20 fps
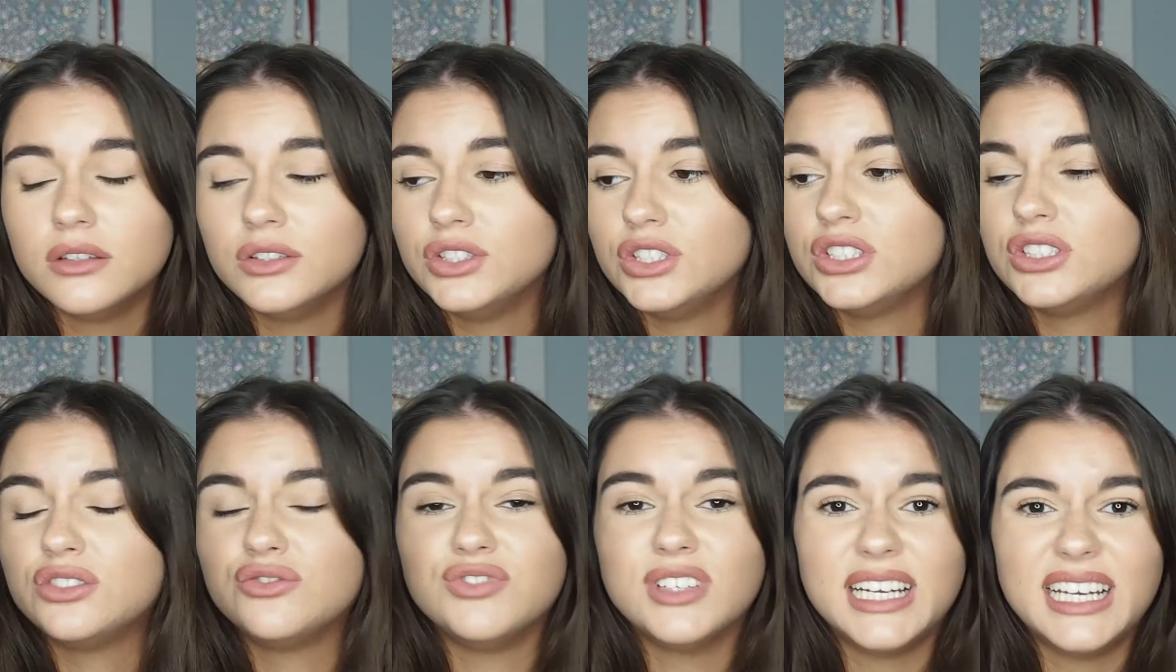
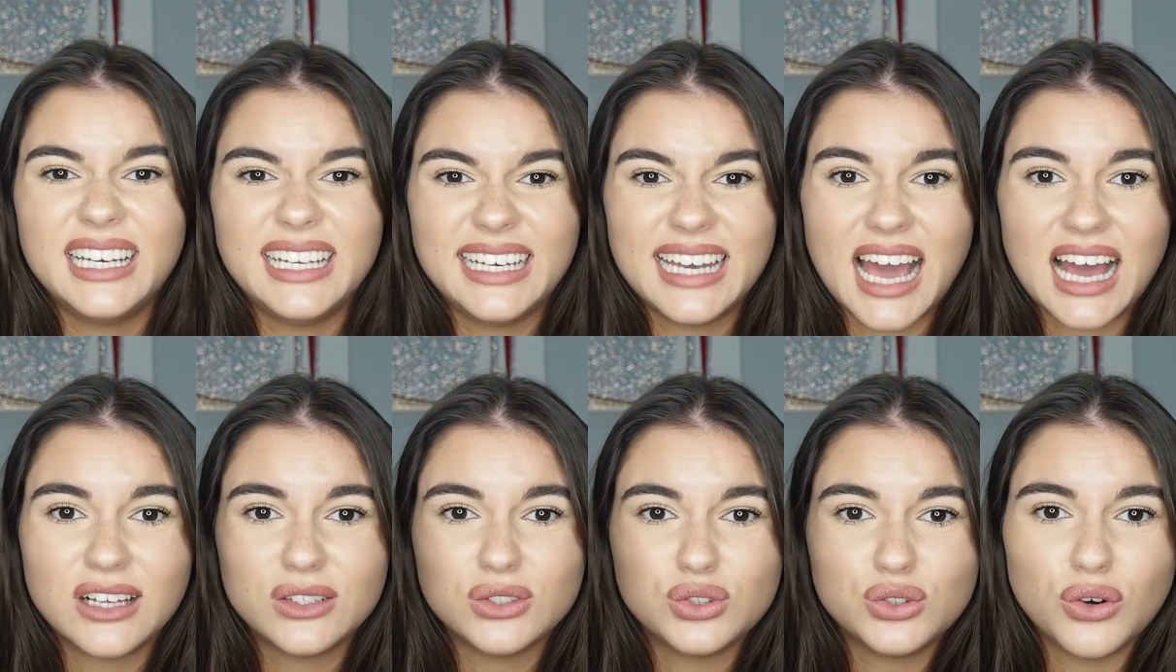just really
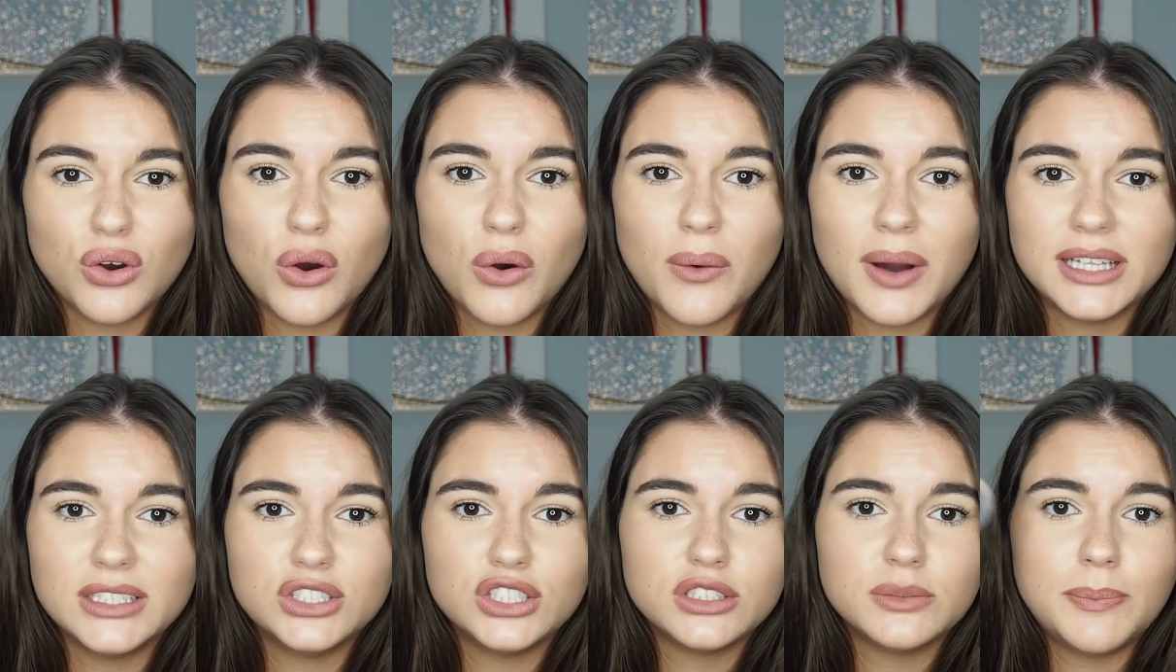natural
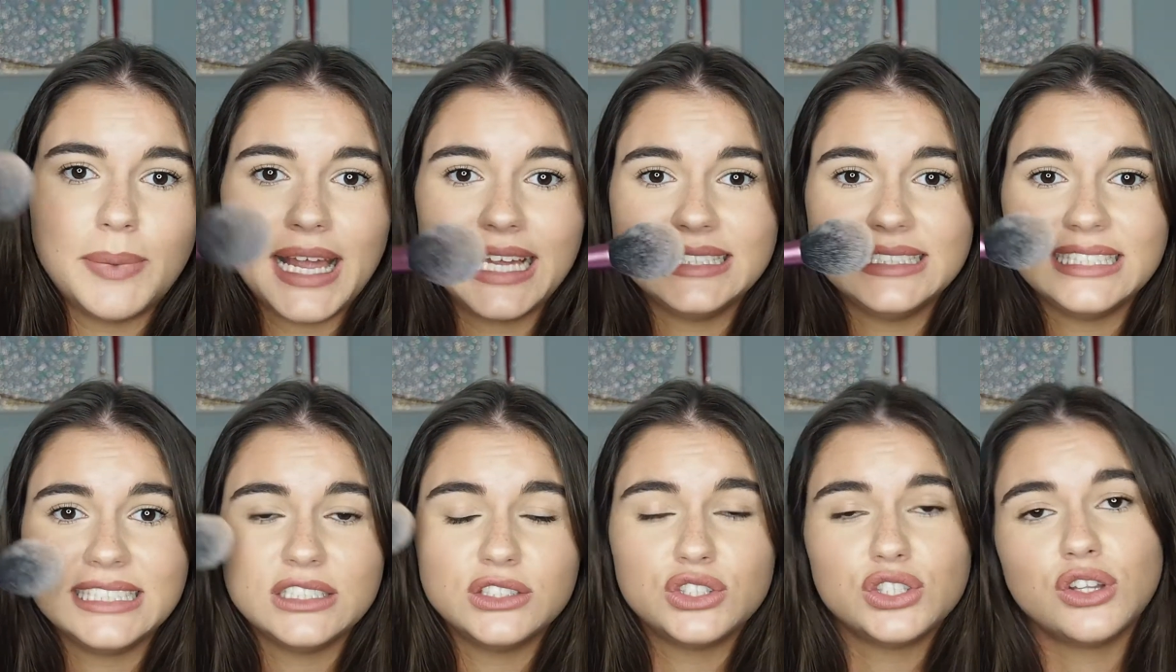and just
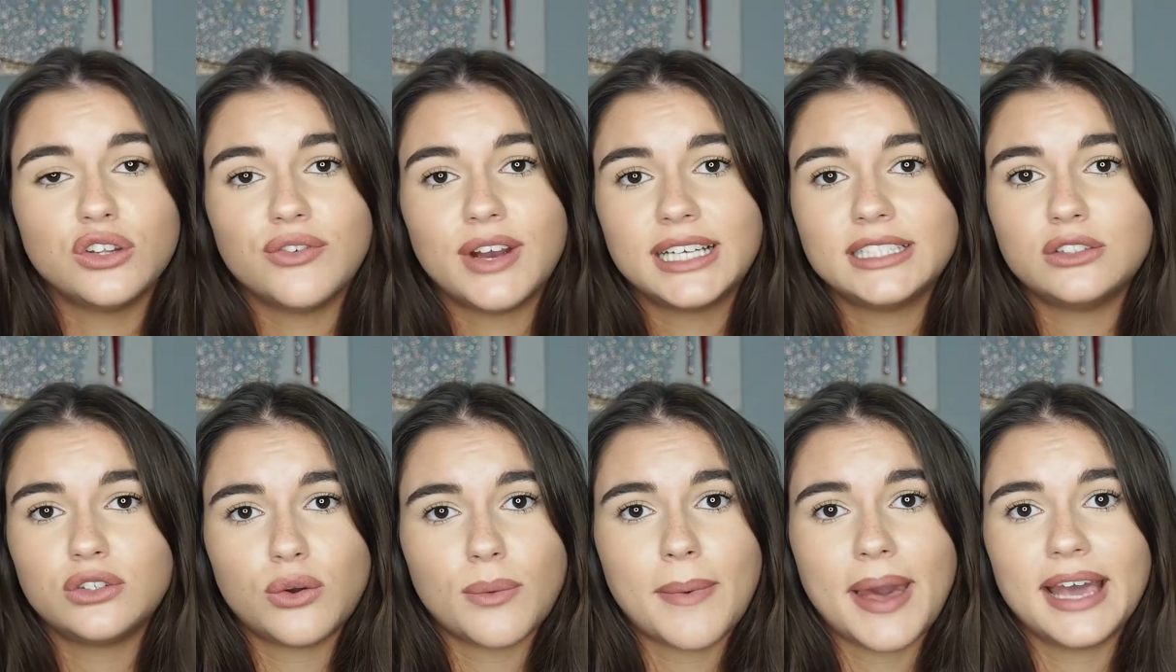blend into the
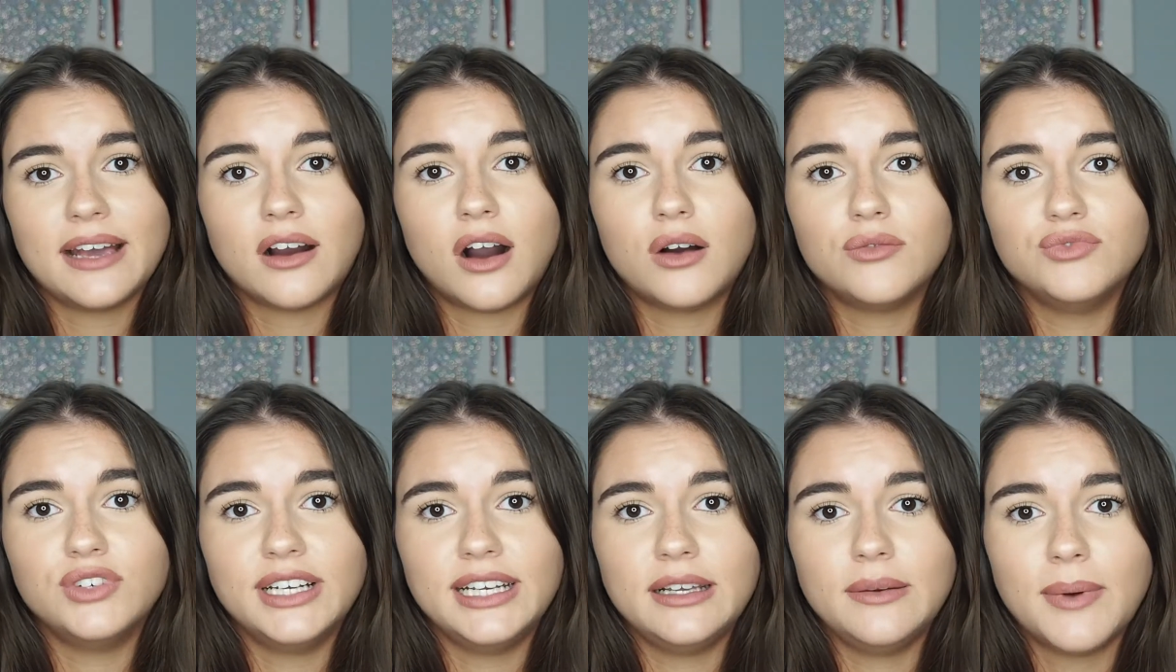rest of your makeup
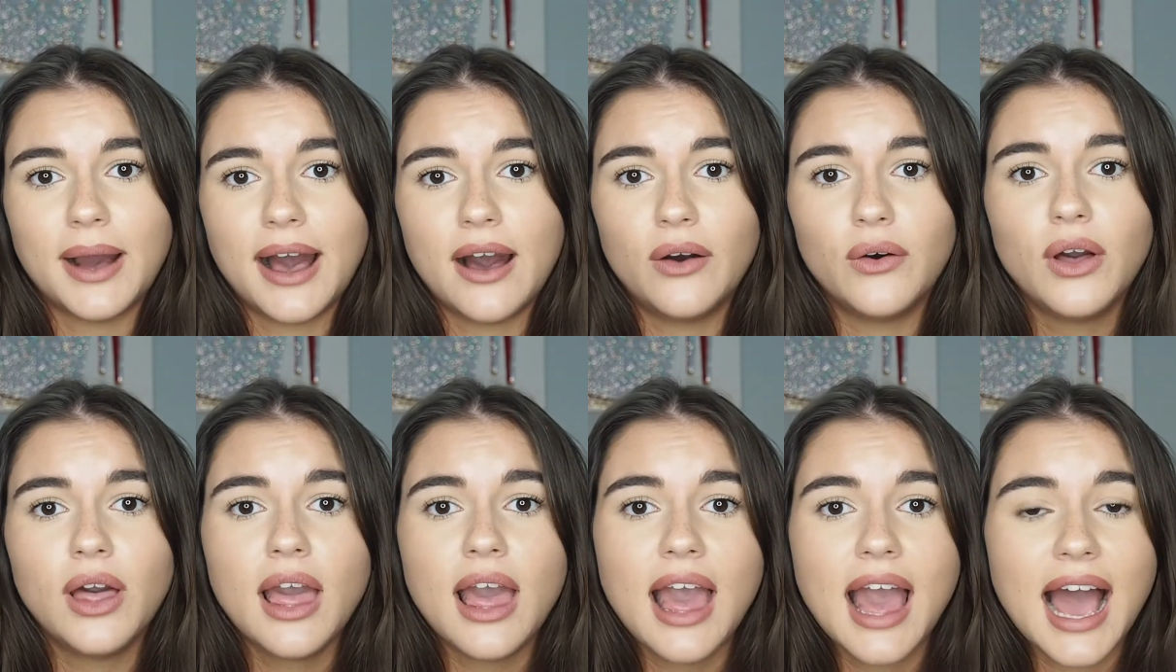really well.